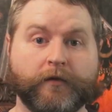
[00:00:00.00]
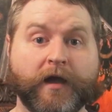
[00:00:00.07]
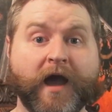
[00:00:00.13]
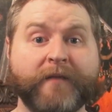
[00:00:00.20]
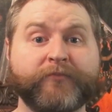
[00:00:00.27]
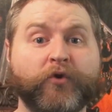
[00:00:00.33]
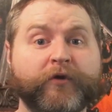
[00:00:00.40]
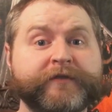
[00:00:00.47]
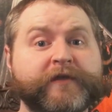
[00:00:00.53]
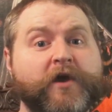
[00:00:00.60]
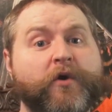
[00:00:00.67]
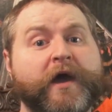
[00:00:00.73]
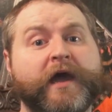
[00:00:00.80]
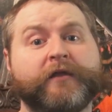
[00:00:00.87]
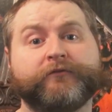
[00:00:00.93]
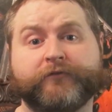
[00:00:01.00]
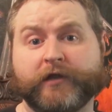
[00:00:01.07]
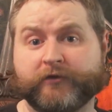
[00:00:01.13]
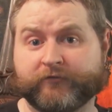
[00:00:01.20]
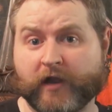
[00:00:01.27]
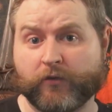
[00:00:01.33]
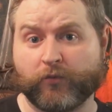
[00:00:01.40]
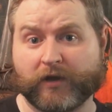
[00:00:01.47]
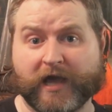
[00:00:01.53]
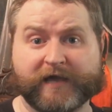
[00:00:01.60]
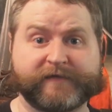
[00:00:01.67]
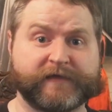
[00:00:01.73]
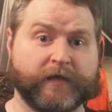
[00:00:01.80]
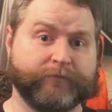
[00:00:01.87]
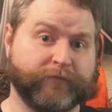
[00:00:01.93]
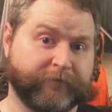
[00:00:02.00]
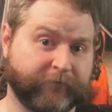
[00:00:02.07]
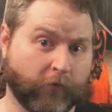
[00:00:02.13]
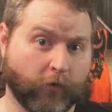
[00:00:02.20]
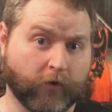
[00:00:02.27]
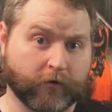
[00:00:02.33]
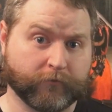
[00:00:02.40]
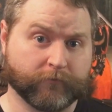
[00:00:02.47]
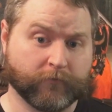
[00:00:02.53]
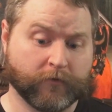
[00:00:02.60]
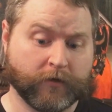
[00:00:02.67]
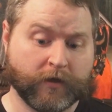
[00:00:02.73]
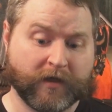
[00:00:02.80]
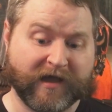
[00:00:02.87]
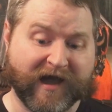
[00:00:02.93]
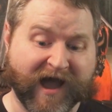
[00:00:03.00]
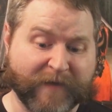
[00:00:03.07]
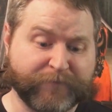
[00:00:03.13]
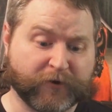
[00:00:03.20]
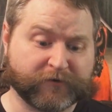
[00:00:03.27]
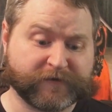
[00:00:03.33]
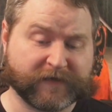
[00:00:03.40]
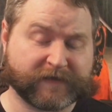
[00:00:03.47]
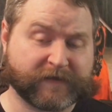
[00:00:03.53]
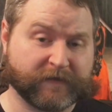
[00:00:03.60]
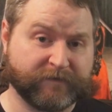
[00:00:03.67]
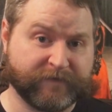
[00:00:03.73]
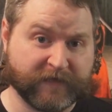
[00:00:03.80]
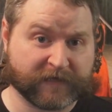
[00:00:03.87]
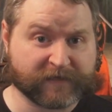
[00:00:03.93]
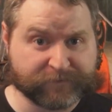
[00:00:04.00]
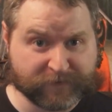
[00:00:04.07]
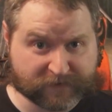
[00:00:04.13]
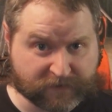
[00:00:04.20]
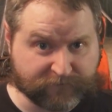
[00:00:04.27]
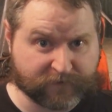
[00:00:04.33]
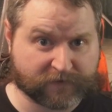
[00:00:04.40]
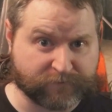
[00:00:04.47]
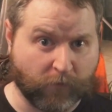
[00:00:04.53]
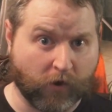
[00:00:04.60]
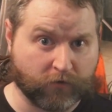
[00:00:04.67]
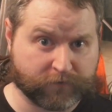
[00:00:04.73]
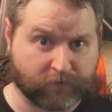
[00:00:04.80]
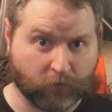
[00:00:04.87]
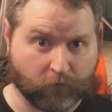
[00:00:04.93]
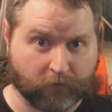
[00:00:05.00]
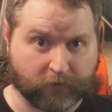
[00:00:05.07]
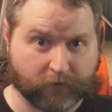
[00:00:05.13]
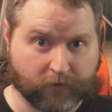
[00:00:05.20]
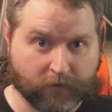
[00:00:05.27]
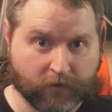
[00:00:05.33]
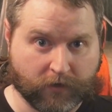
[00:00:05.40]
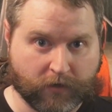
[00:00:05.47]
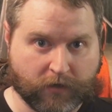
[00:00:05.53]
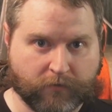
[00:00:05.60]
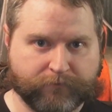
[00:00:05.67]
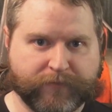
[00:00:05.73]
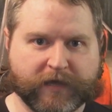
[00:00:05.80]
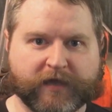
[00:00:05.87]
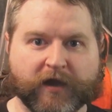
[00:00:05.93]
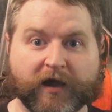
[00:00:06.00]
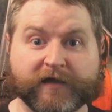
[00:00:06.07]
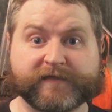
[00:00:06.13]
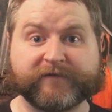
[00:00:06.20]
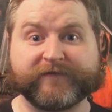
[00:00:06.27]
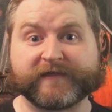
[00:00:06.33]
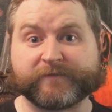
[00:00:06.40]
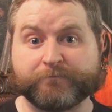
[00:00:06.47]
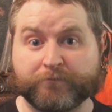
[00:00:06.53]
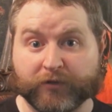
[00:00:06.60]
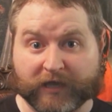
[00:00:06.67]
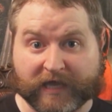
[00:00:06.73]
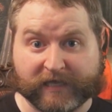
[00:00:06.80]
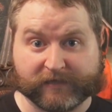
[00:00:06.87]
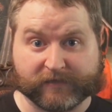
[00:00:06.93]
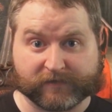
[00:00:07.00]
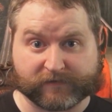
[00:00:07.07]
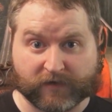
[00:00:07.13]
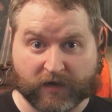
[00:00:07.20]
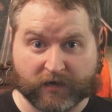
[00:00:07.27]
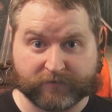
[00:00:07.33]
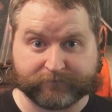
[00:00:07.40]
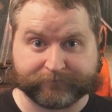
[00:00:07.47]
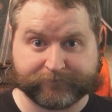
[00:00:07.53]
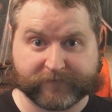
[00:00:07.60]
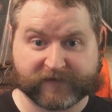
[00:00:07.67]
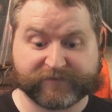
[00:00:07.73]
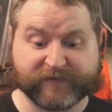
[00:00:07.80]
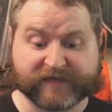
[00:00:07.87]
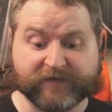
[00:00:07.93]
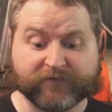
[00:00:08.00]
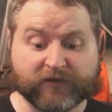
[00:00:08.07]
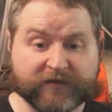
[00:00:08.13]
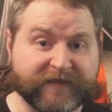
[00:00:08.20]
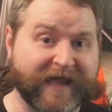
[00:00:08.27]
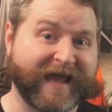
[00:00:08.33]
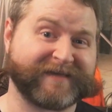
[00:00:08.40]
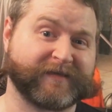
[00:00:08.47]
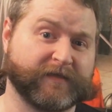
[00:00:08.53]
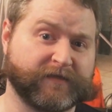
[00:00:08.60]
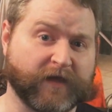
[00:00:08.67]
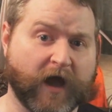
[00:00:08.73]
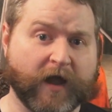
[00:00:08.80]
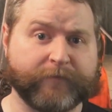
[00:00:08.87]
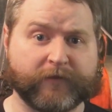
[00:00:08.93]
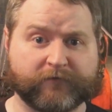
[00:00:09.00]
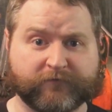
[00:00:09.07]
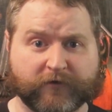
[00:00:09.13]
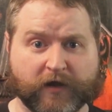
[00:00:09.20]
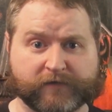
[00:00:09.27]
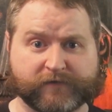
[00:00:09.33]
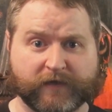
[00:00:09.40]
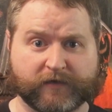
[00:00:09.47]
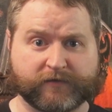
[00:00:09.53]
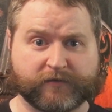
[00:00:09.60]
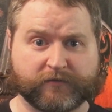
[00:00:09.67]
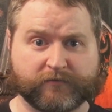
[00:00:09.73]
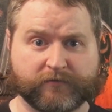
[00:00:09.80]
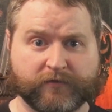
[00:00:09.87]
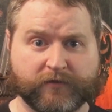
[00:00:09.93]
I'm going to go ahead and reiterate what I said before. I purchased this specific small sword because of its blade design, specifically that has a diamond cross section.